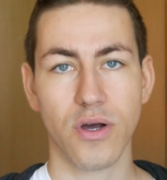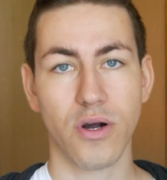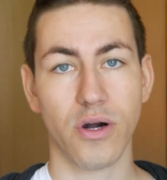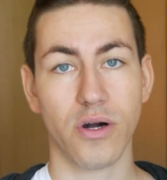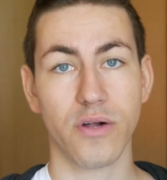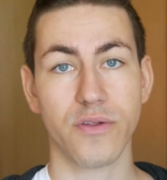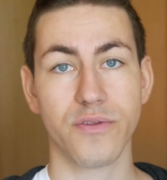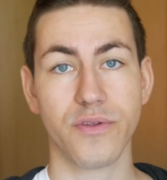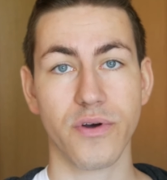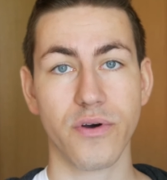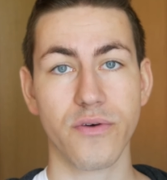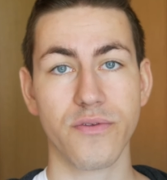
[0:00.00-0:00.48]

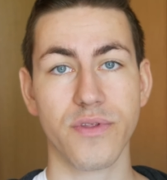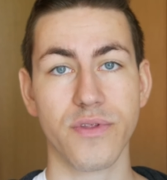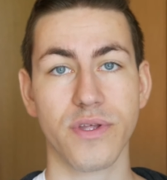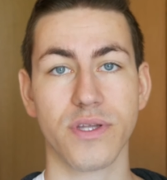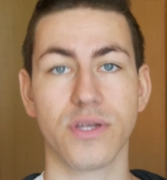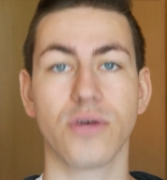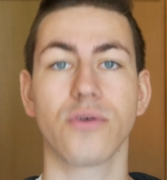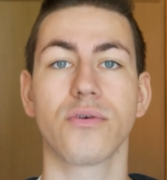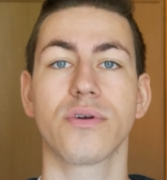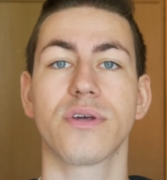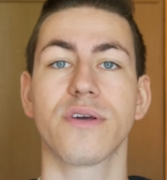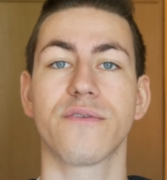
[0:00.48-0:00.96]
although they
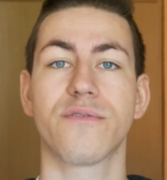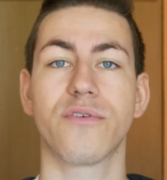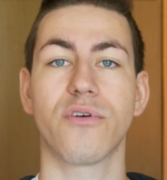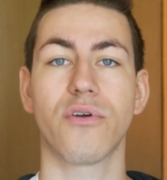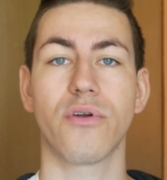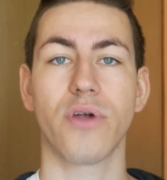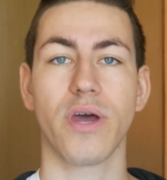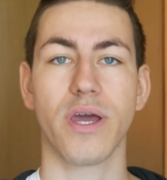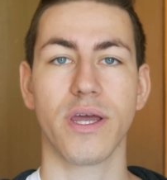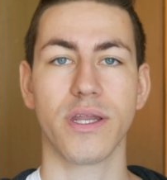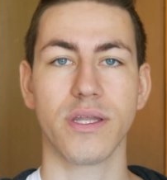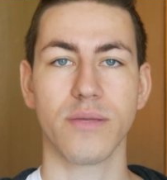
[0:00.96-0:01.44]
don't give
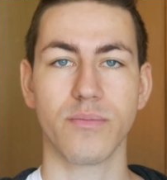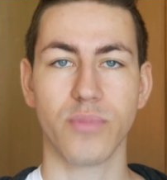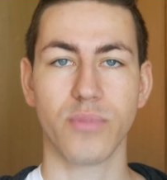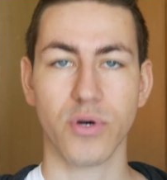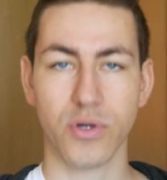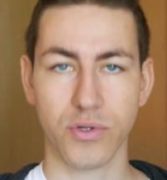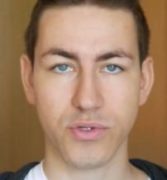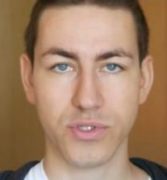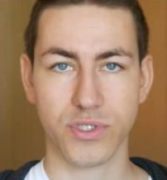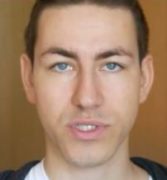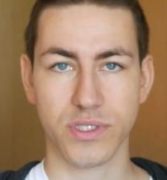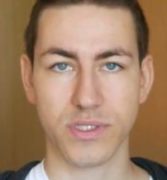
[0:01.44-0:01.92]
her any
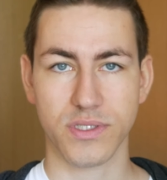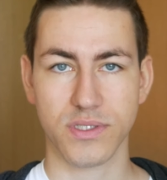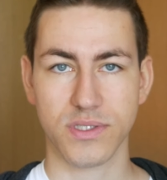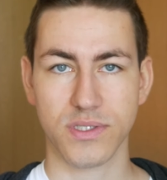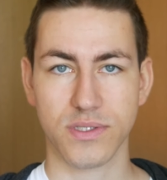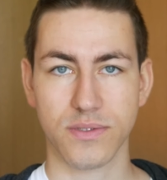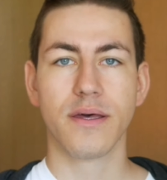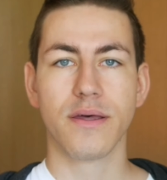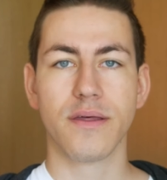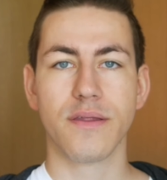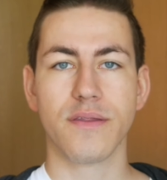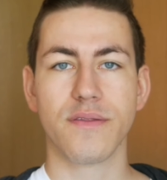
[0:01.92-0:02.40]

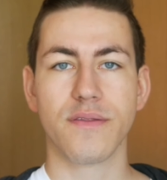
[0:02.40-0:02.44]
potions.